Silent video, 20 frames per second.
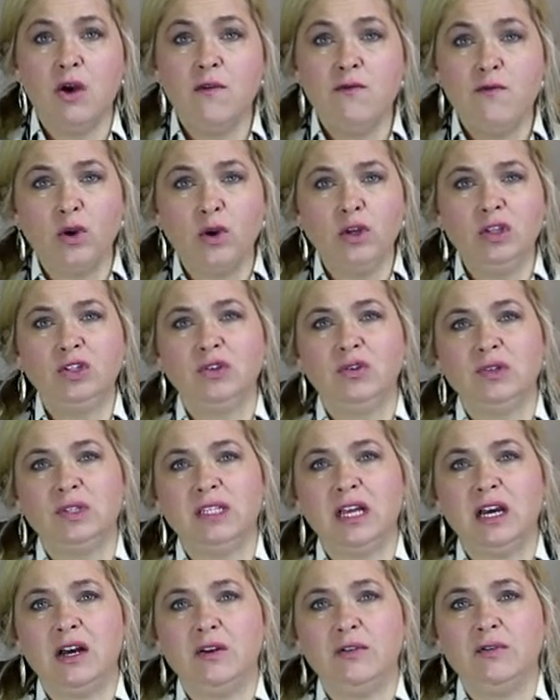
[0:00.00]
Force
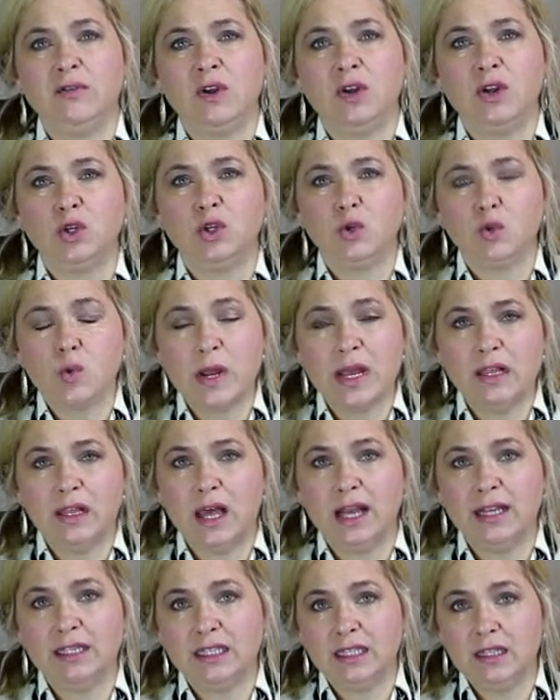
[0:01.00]
yourself to
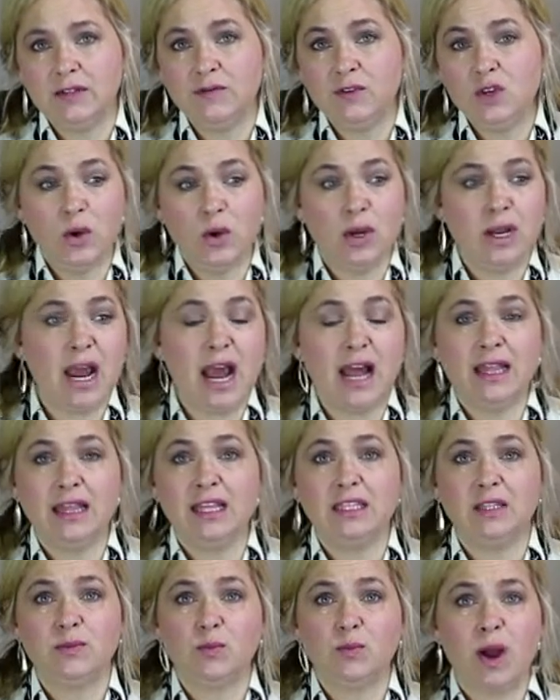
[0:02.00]
realize that if you had had
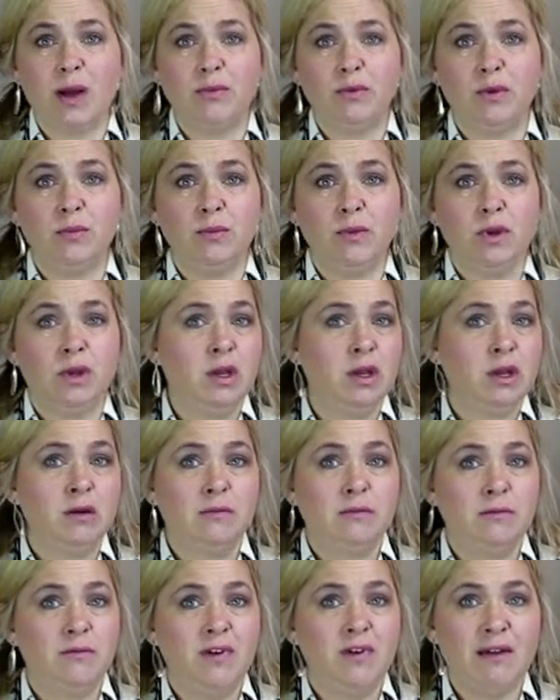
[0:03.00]
this problem
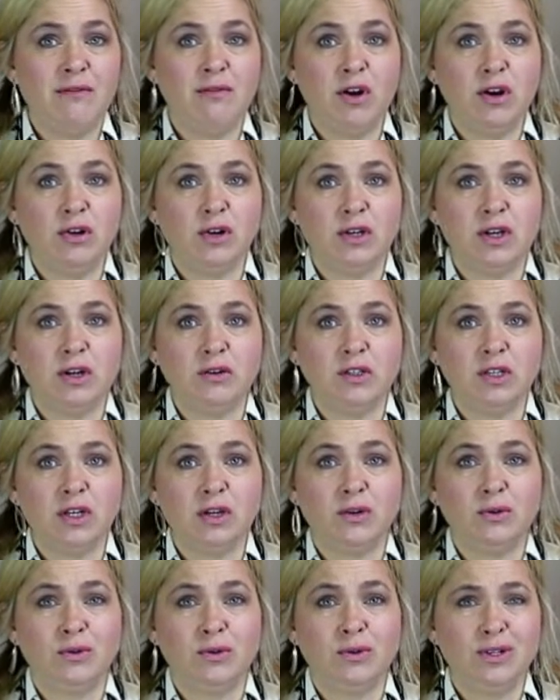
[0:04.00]
500 years
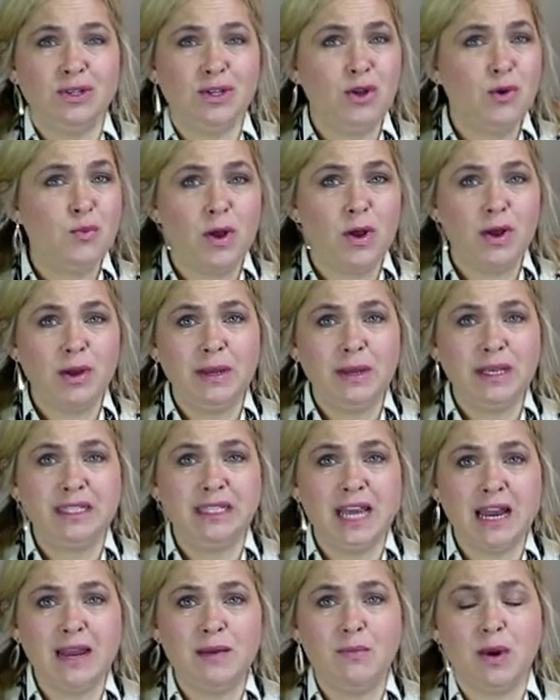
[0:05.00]
ago, you'd probably be
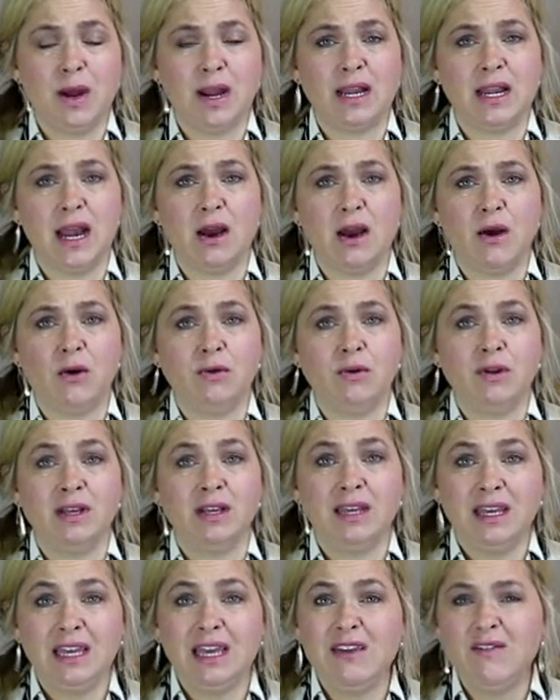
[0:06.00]
dead by now,
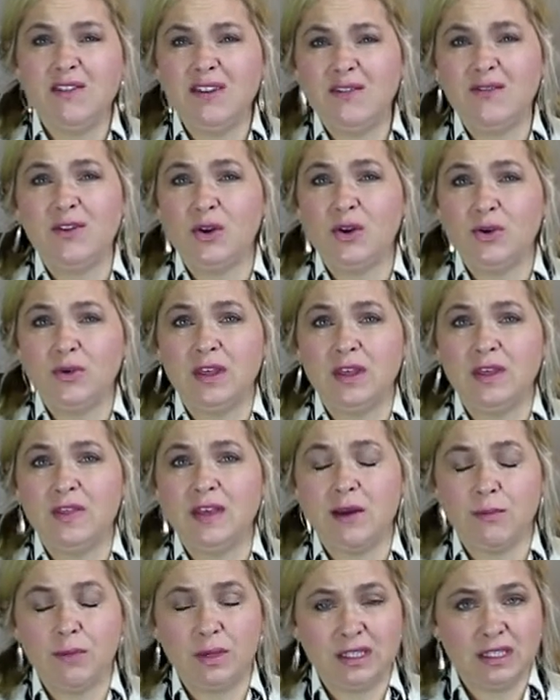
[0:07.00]
even if you don't think
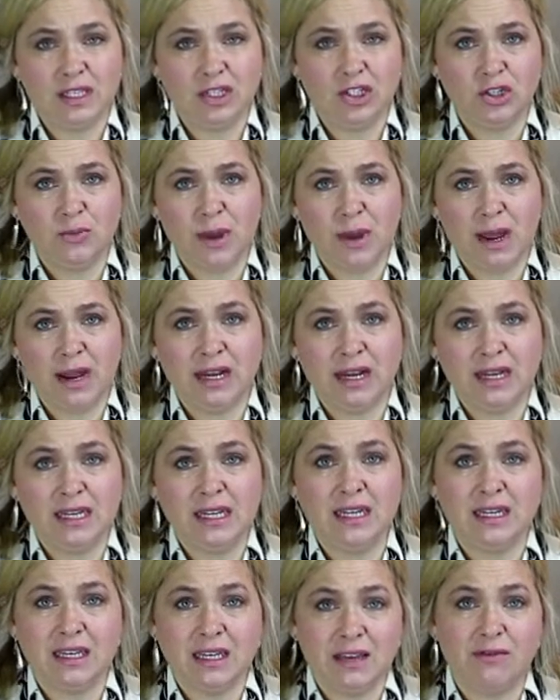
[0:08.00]
that'd be such a bad
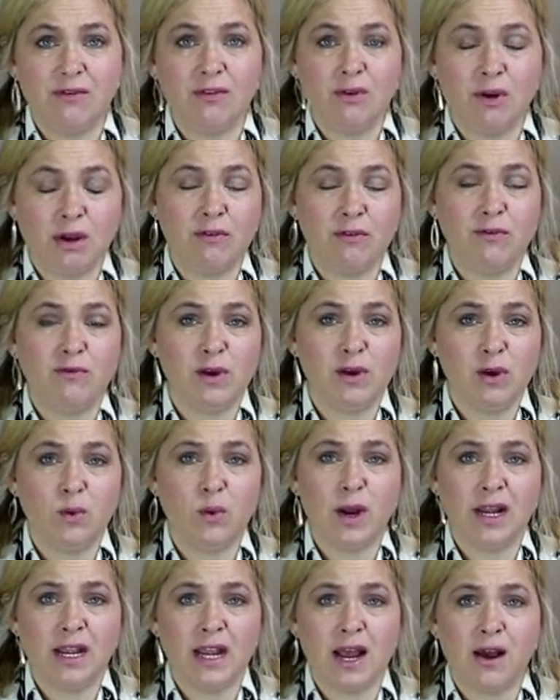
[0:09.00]
idea given how you feel
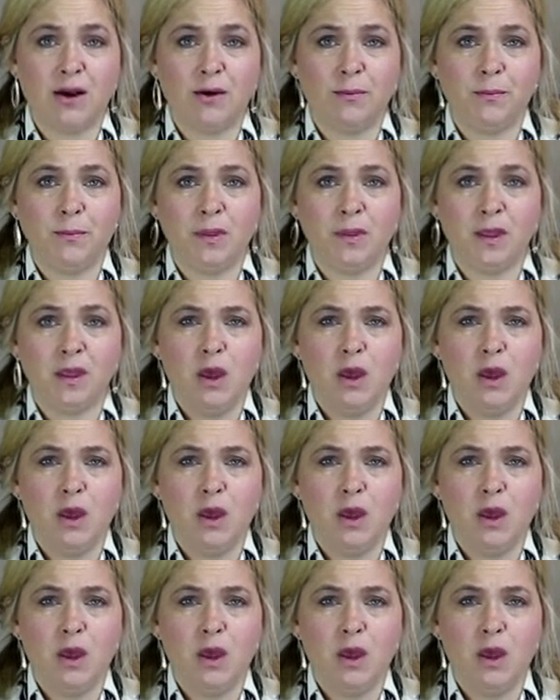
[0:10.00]
right now.